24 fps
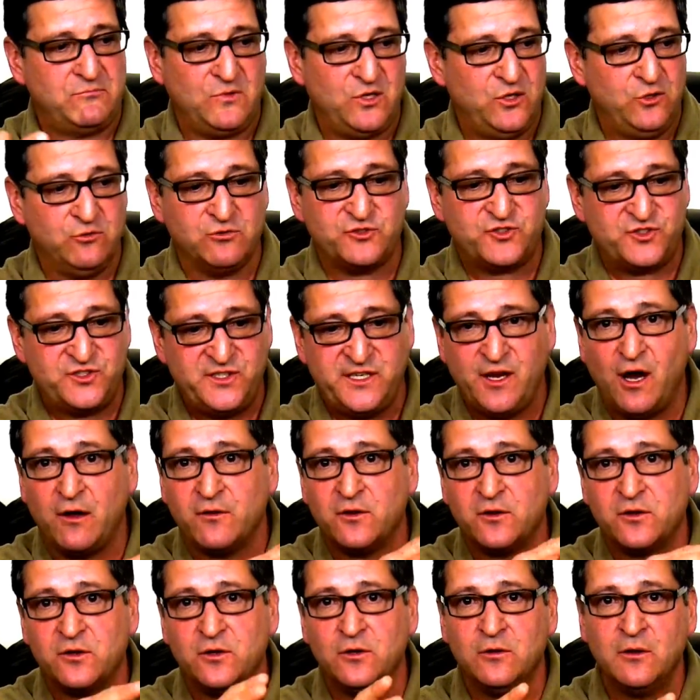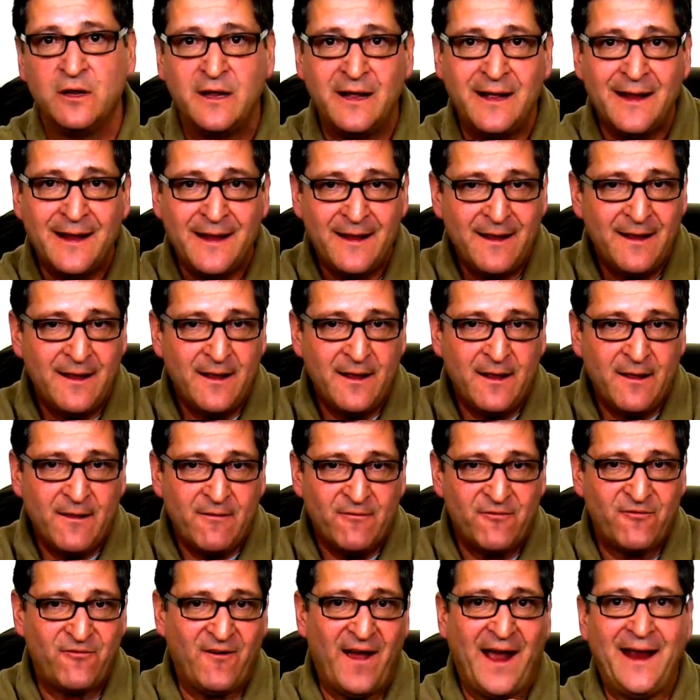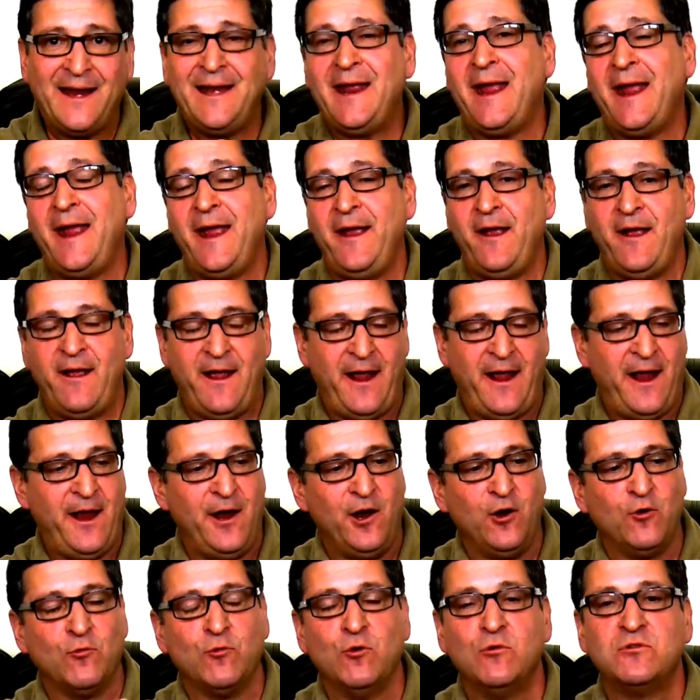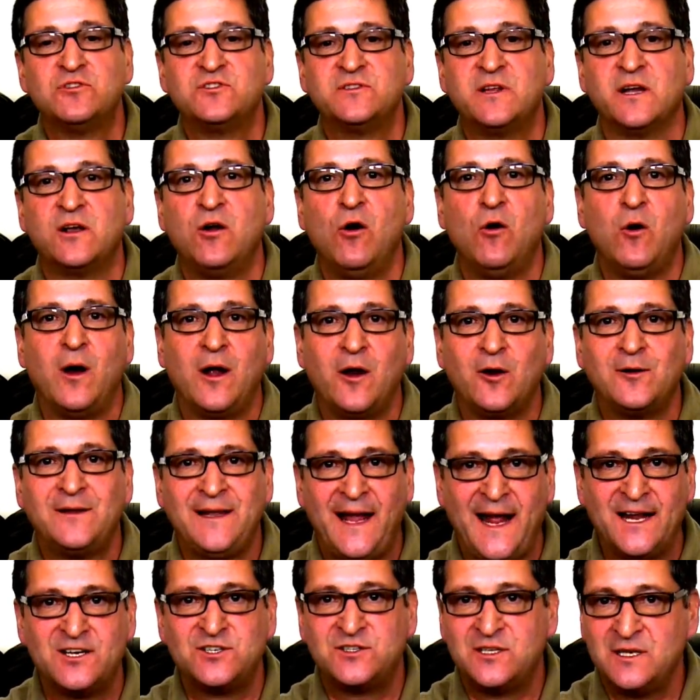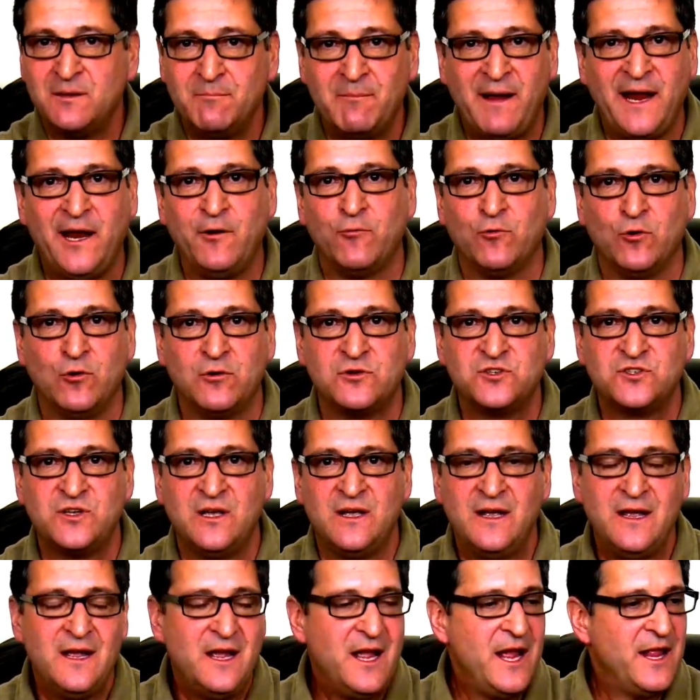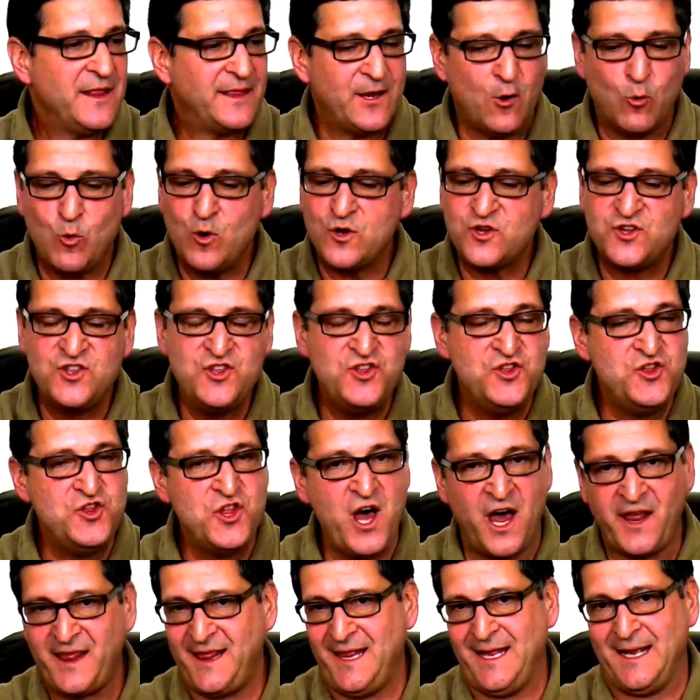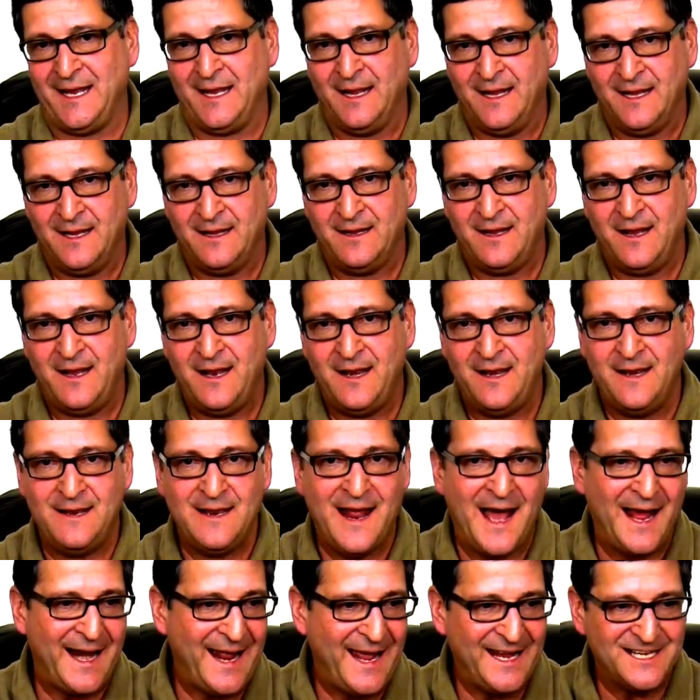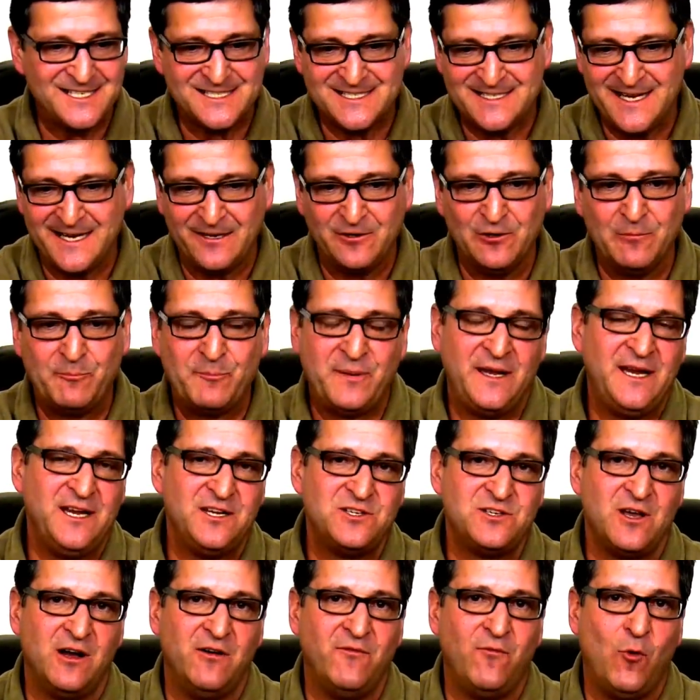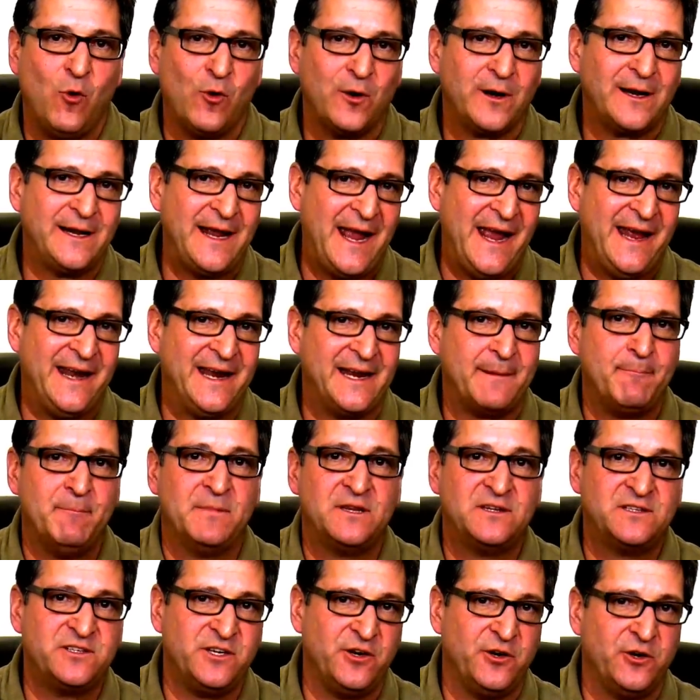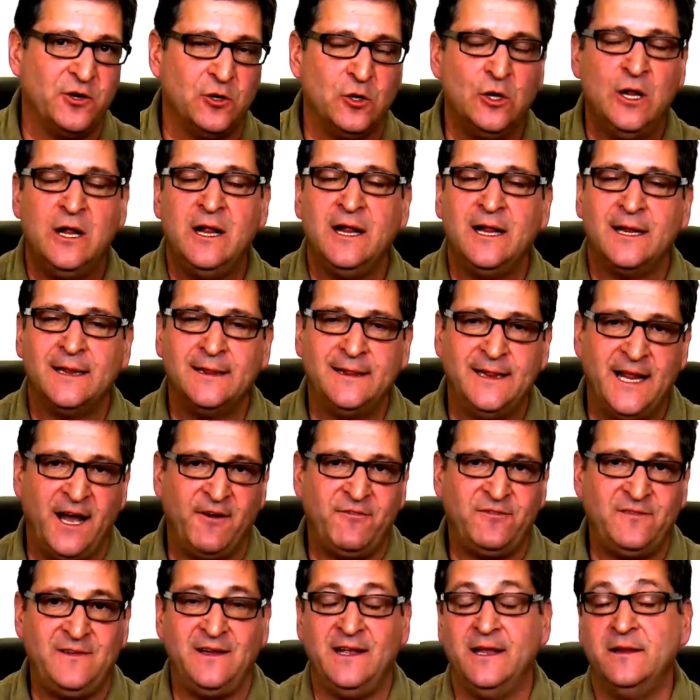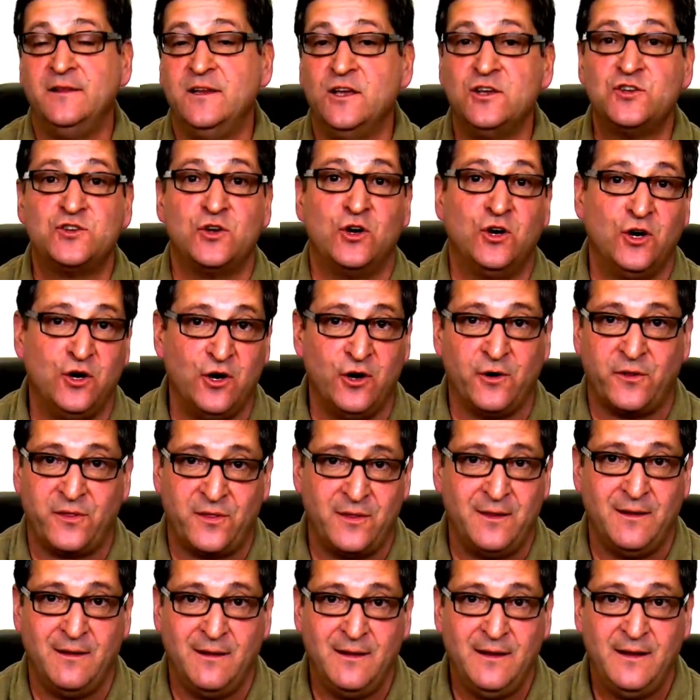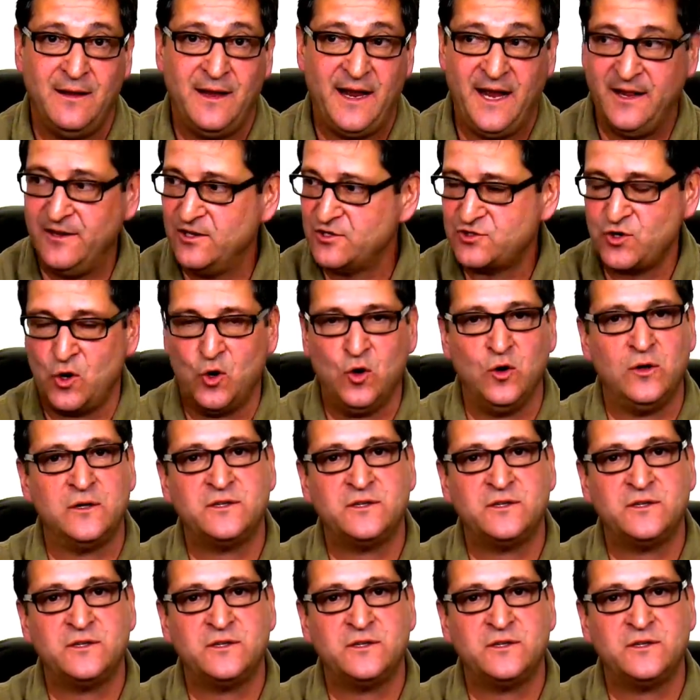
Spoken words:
you'll see all the little fine hair roots that are attached to the main roots. There was nothing, not a single piece of organic material left in this earth, in this whole